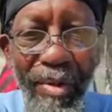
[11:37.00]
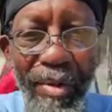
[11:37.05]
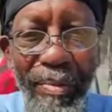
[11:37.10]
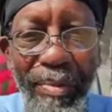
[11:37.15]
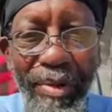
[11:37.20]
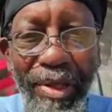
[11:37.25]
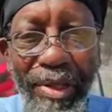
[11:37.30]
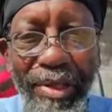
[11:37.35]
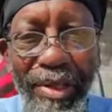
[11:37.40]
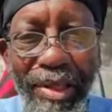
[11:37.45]
will
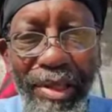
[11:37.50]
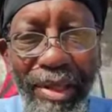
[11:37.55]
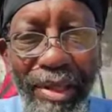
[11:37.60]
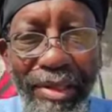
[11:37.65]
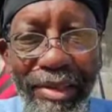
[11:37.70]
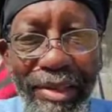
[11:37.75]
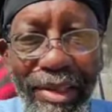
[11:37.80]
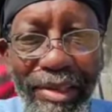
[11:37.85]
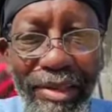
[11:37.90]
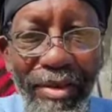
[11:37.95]
be the thing
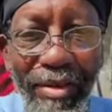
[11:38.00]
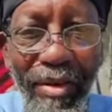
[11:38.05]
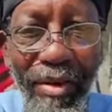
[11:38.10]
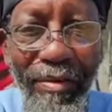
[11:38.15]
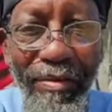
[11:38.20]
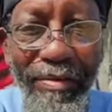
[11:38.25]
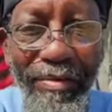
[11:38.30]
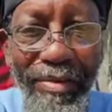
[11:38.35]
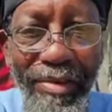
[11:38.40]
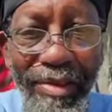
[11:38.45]
that sets it
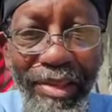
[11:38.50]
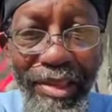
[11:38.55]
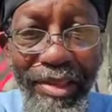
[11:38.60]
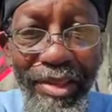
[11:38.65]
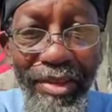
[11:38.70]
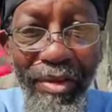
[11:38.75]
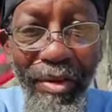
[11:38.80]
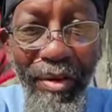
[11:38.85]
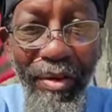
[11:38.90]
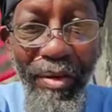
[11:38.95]
off,
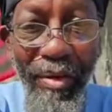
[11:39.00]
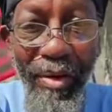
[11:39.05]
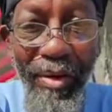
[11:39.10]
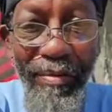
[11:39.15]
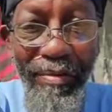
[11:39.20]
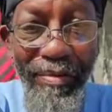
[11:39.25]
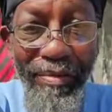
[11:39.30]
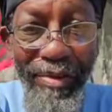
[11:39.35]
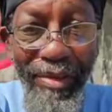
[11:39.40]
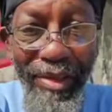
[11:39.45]
sets it all
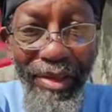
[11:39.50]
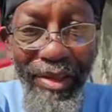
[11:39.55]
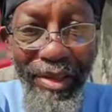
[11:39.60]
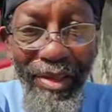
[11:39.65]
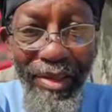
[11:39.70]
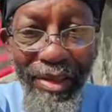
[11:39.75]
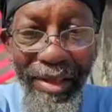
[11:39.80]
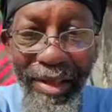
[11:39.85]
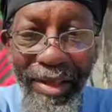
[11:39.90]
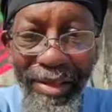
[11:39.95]
off.
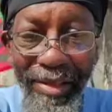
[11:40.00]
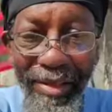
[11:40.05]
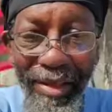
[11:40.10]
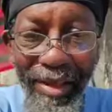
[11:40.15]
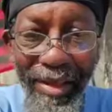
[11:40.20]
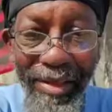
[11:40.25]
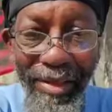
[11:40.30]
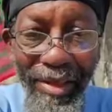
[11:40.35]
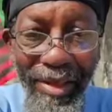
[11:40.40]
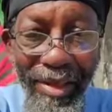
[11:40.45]
And
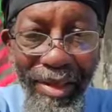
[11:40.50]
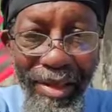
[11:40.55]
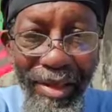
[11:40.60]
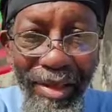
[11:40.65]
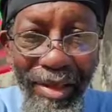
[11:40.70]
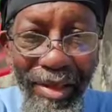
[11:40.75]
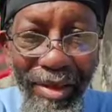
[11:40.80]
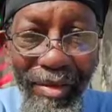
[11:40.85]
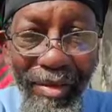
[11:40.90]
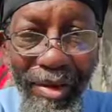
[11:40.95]

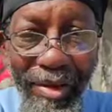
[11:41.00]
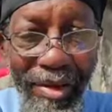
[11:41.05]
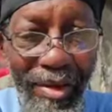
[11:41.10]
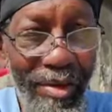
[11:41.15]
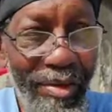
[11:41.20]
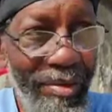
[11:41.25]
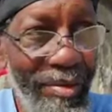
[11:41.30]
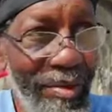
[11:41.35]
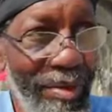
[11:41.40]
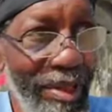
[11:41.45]
uh, Lord
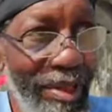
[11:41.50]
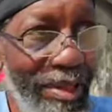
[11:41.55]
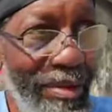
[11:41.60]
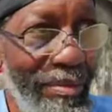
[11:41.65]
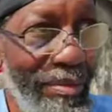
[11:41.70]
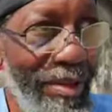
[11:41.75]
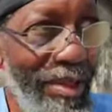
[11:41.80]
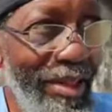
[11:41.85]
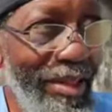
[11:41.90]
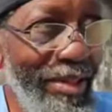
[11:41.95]
knows we need
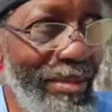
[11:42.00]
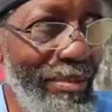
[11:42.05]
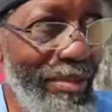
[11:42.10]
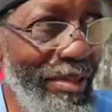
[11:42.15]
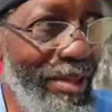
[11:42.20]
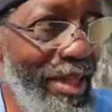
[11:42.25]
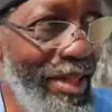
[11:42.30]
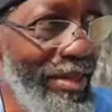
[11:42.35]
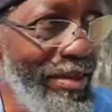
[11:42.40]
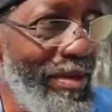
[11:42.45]
we need some
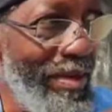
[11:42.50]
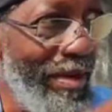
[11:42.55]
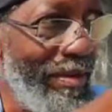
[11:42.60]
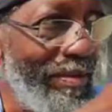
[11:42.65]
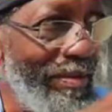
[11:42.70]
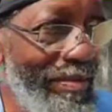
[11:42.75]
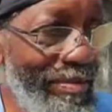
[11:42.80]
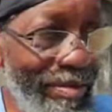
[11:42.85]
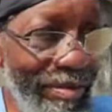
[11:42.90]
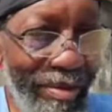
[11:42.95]
setting
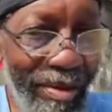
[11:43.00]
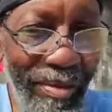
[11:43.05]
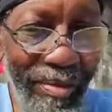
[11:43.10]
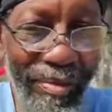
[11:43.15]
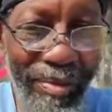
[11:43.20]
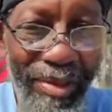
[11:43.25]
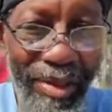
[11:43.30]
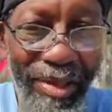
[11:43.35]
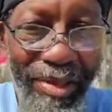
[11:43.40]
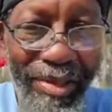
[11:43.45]
off.
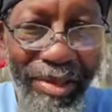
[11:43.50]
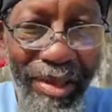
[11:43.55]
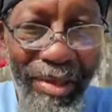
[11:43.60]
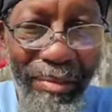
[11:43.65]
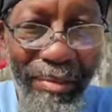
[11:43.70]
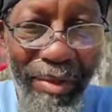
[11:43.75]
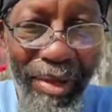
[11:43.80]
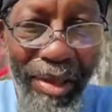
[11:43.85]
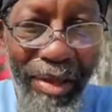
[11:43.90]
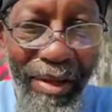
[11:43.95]
We need
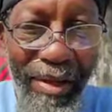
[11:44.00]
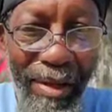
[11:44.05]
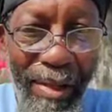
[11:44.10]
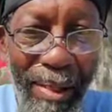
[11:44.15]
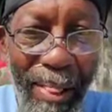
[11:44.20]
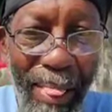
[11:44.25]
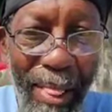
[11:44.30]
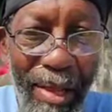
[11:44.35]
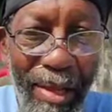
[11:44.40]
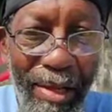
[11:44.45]
some uh,
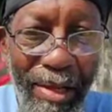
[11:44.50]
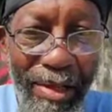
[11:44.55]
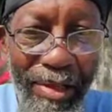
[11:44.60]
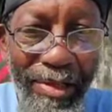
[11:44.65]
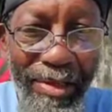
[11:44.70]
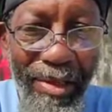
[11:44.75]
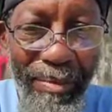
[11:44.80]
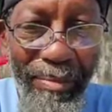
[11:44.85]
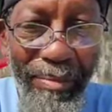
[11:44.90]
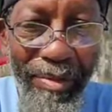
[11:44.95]

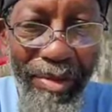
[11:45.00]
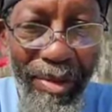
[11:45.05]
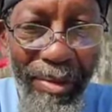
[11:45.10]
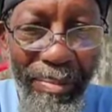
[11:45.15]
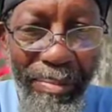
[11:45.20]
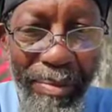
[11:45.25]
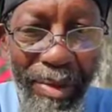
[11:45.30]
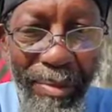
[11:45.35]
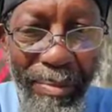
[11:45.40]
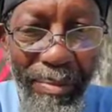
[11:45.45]
some
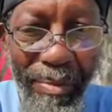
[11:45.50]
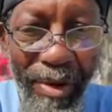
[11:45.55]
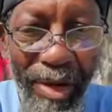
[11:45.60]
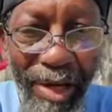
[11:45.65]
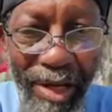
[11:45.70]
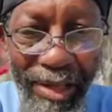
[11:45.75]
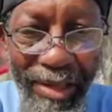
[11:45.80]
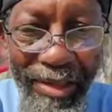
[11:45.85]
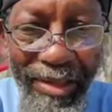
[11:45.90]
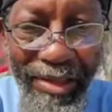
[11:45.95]
some big
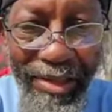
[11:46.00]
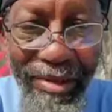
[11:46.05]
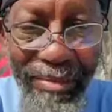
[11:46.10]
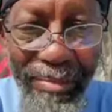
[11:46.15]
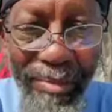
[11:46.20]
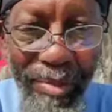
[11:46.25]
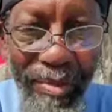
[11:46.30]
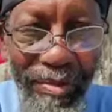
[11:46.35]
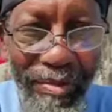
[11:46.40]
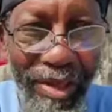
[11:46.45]
brains to
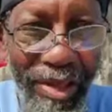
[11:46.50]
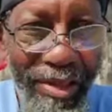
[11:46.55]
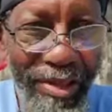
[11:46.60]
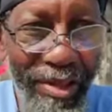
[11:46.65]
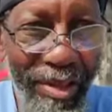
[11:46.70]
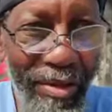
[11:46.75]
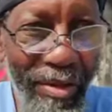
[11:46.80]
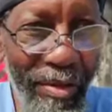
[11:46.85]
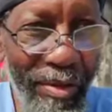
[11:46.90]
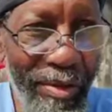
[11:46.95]
move
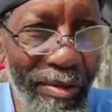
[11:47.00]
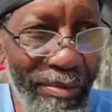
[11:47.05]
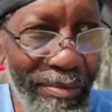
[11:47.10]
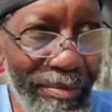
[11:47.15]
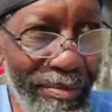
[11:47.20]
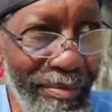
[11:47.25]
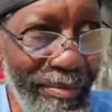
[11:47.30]
things along.